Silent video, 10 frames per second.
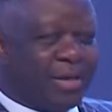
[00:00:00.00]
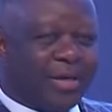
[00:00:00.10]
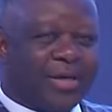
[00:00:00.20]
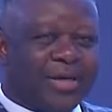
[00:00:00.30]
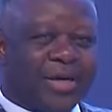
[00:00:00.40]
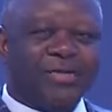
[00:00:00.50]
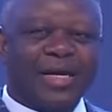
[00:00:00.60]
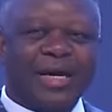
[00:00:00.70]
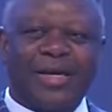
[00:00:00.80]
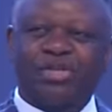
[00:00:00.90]
He comes
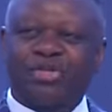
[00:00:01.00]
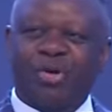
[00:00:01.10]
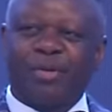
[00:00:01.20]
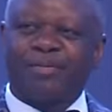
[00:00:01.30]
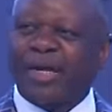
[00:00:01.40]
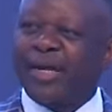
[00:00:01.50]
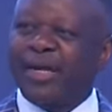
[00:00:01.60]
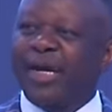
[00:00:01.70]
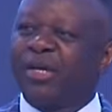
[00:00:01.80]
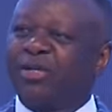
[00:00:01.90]
against
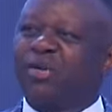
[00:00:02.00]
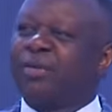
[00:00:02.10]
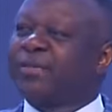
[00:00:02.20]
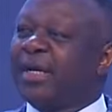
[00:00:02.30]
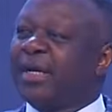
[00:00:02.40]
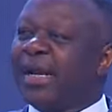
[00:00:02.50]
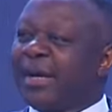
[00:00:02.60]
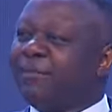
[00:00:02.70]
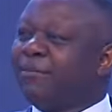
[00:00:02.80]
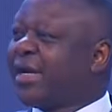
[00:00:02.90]
something and something, let
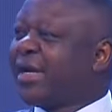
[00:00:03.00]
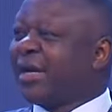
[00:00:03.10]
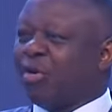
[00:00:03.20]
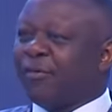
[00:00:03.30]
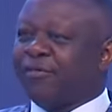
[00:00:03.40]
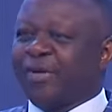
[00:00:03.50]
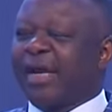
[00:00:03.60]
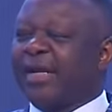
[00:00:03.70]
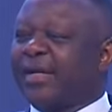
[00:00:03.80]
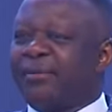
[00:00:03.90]
them be cut off,
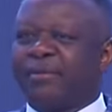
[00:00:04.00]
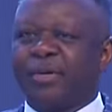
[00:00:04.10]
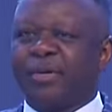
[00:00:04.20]
let them.